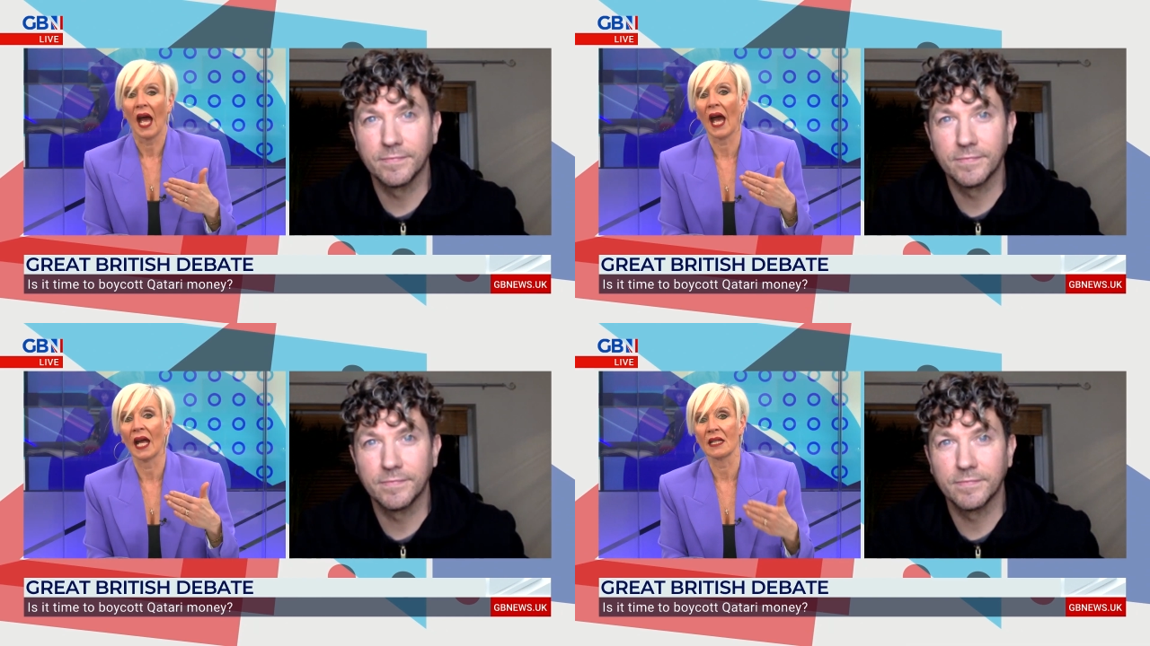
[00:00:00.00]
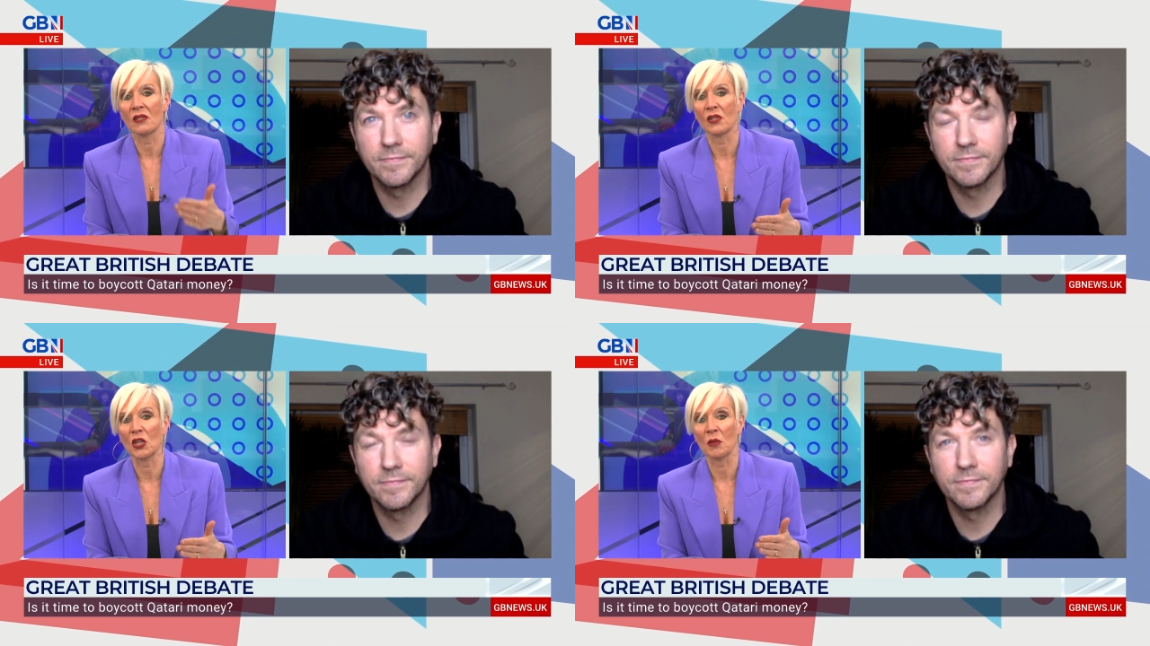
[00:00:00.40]
Speaker 1: and
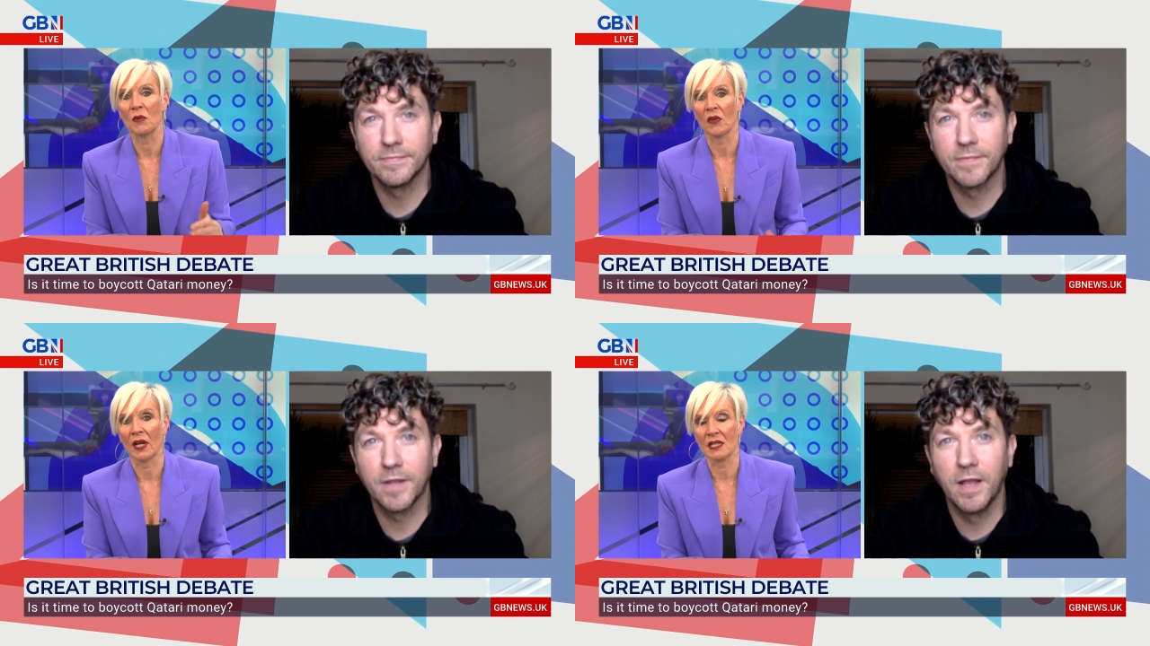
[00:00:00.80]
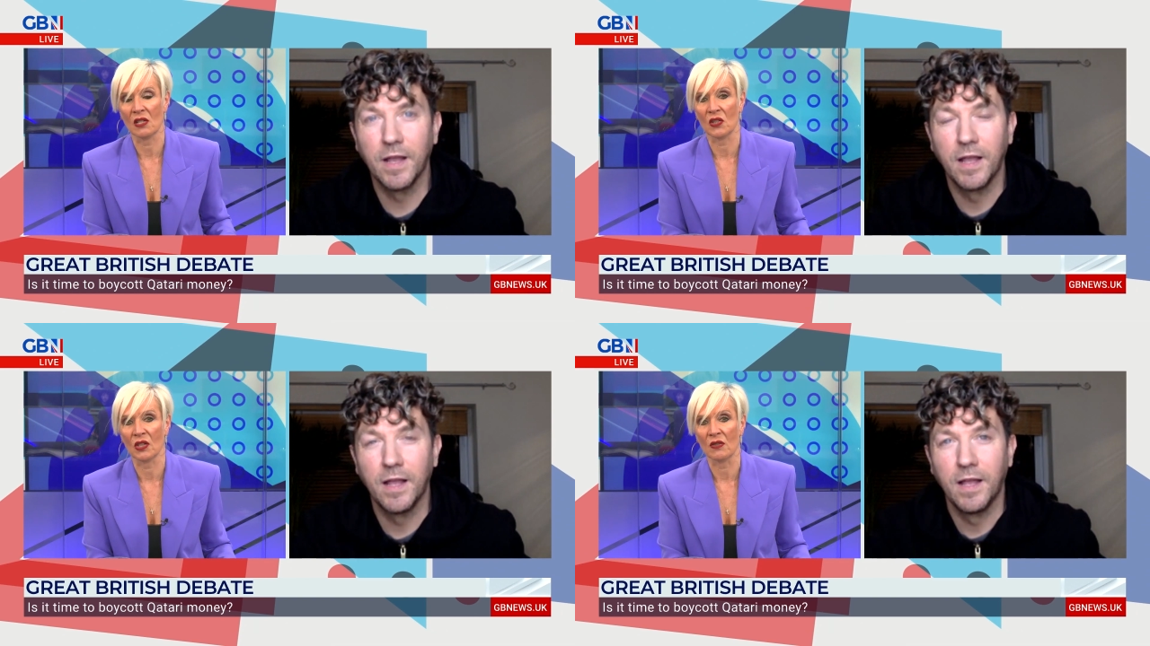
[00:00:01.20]
the human rights
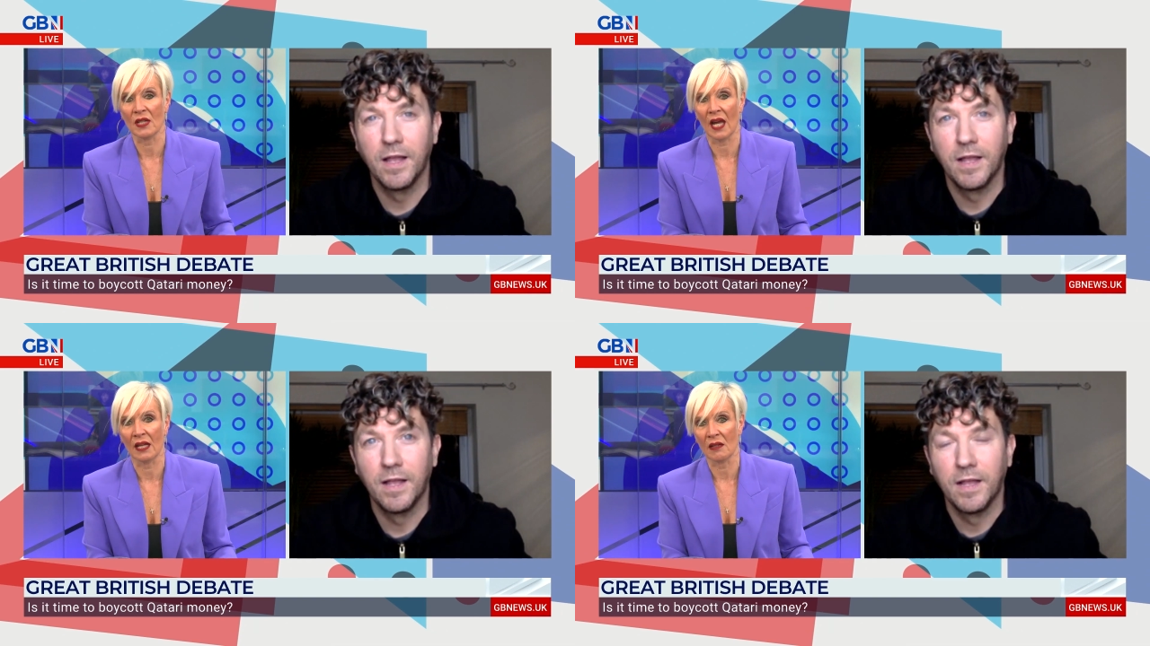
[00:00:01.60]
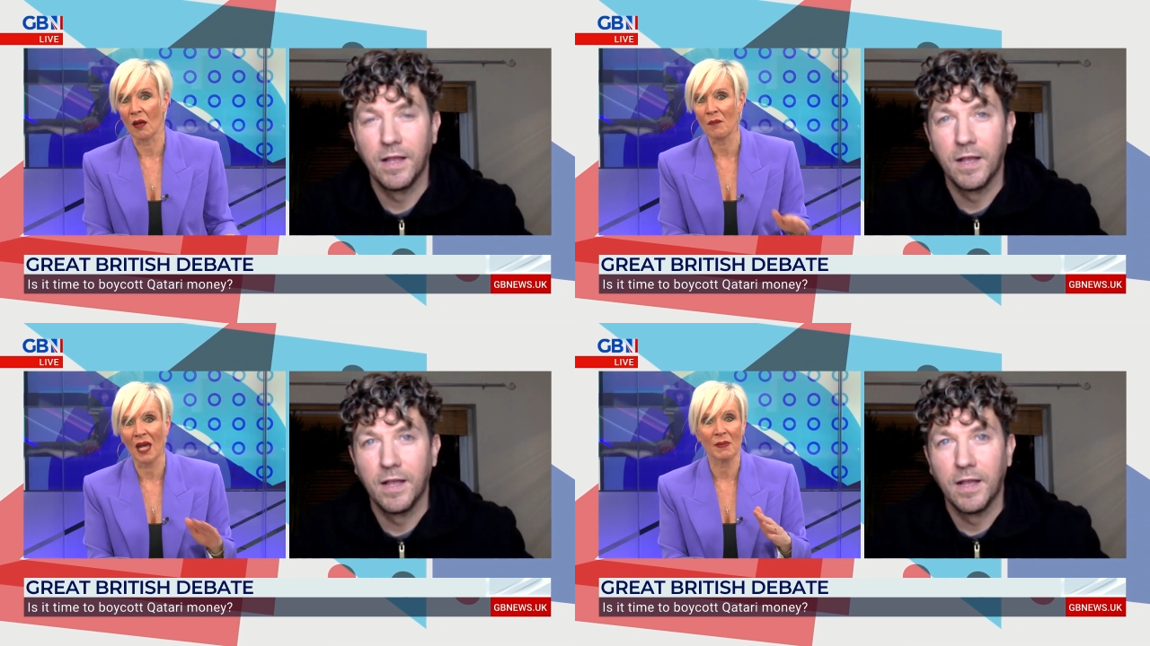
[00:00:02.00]
issues, and
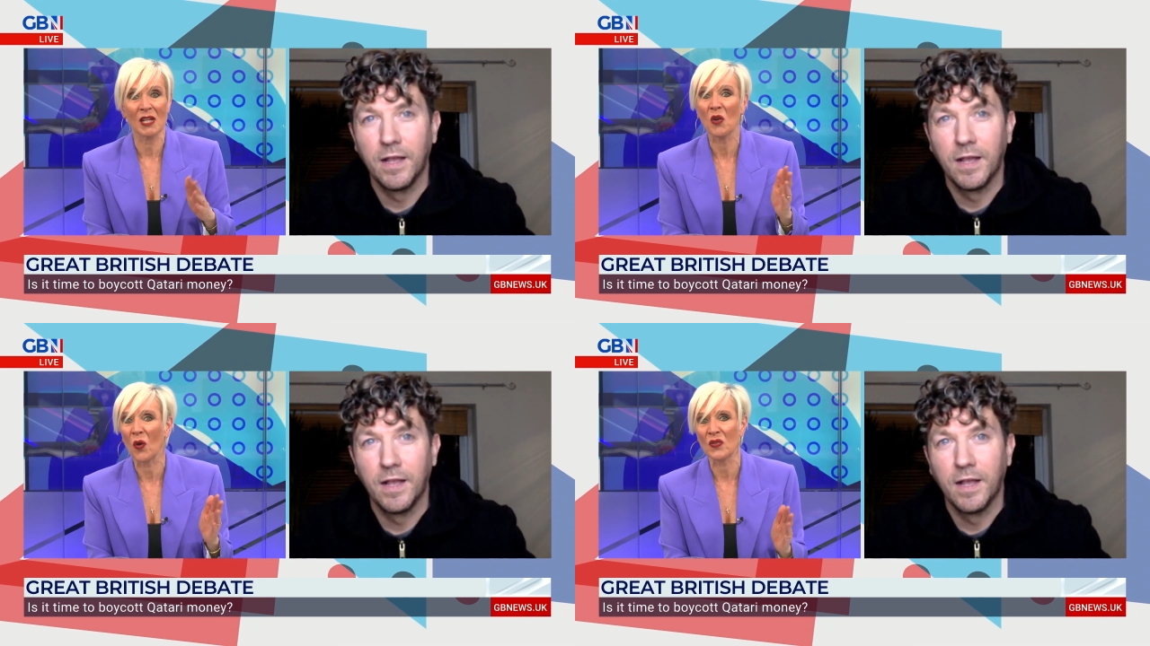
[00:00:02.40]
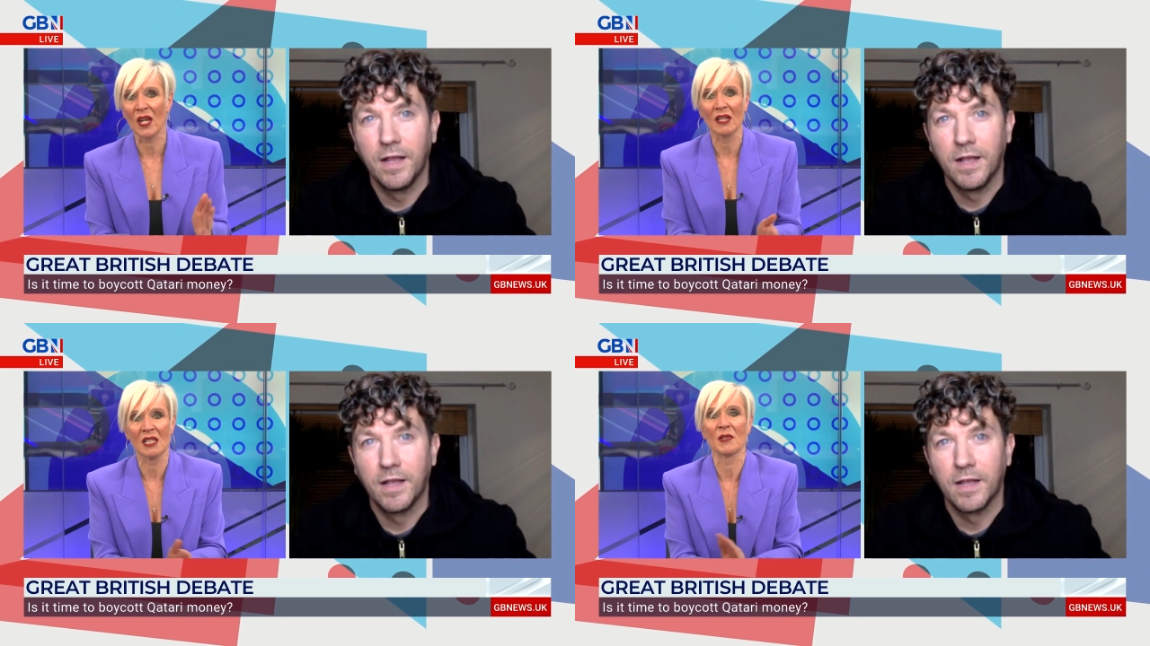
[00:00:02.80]
maybe not
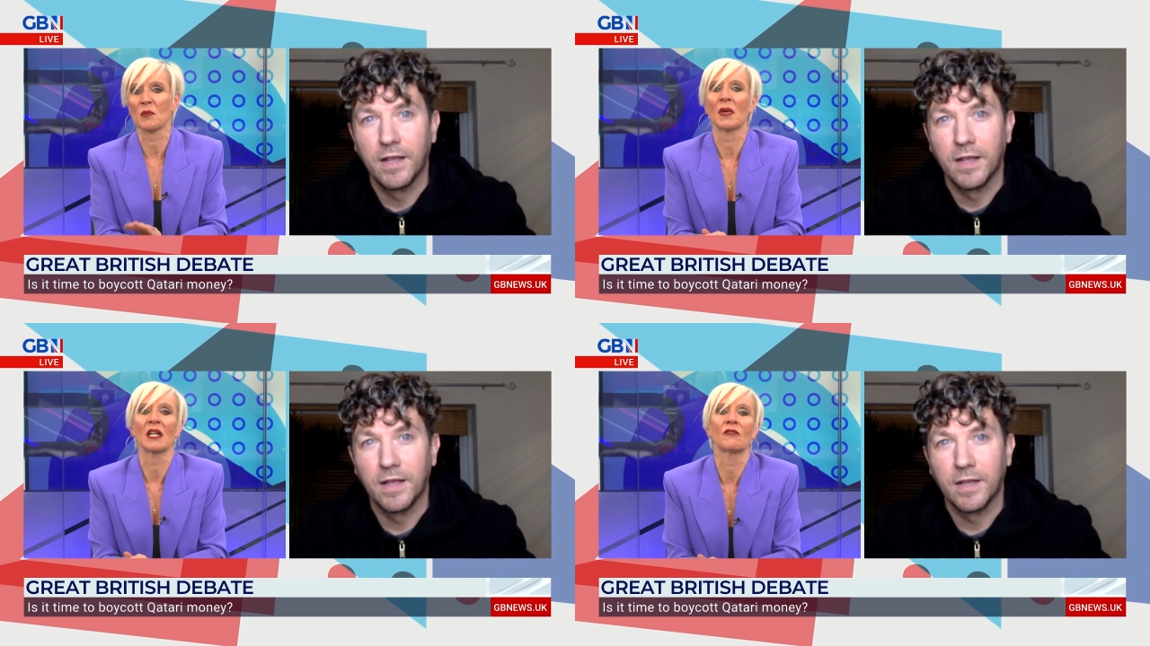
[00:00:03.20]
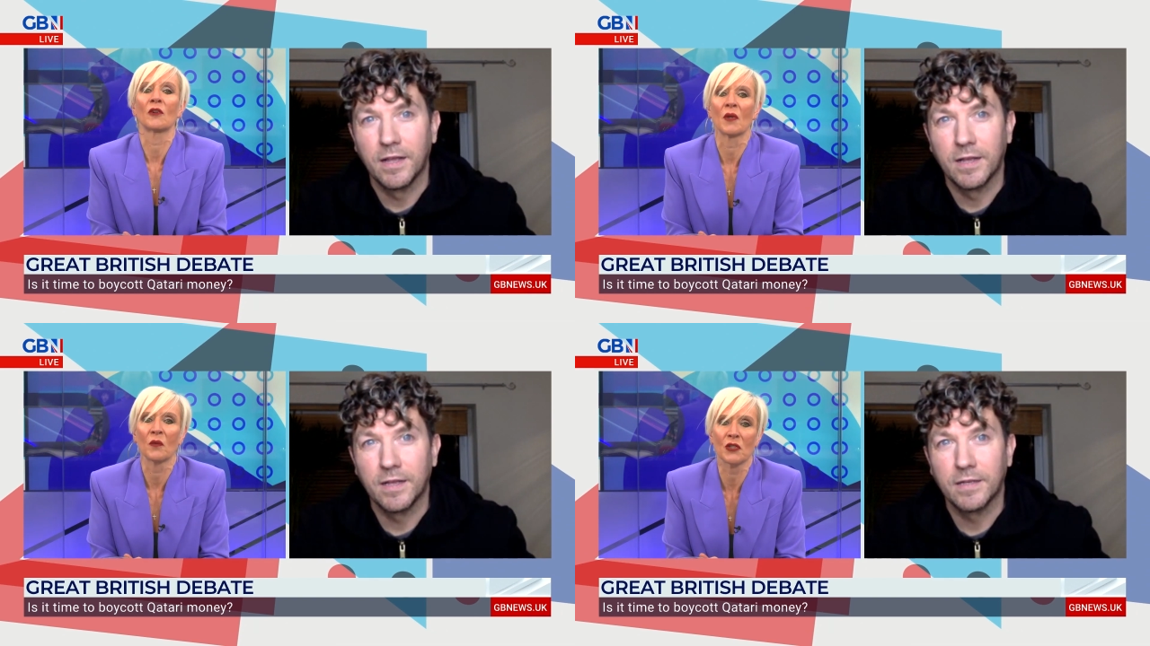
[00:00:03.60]
take so much money
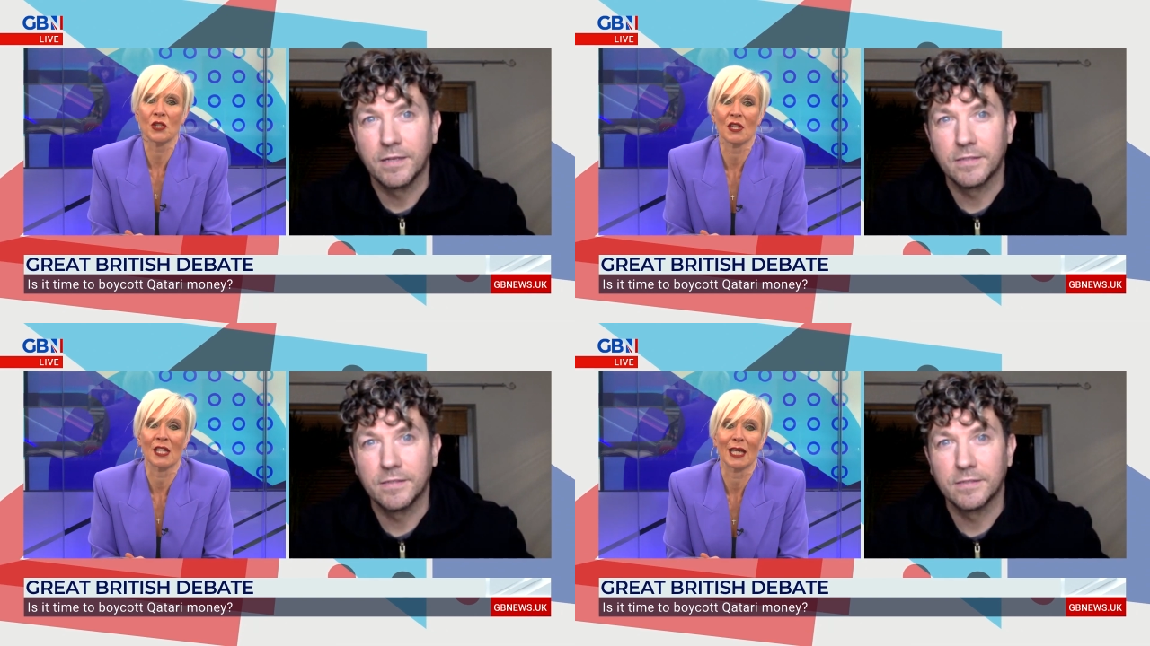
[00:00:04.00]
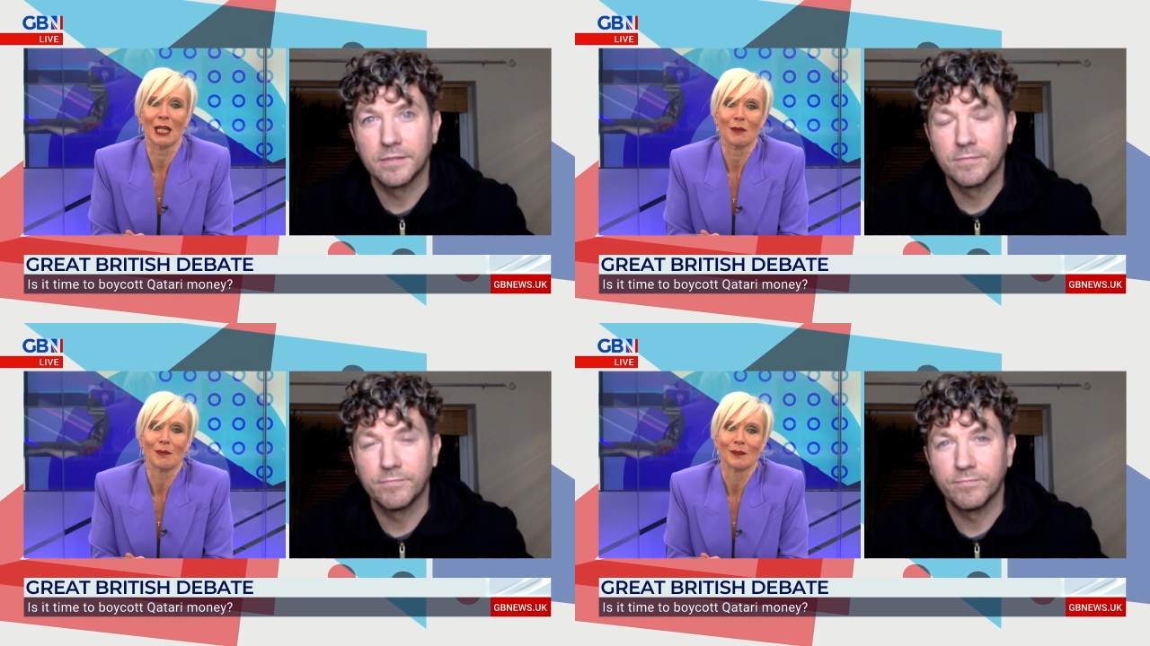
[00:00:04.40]
from them. What do you think?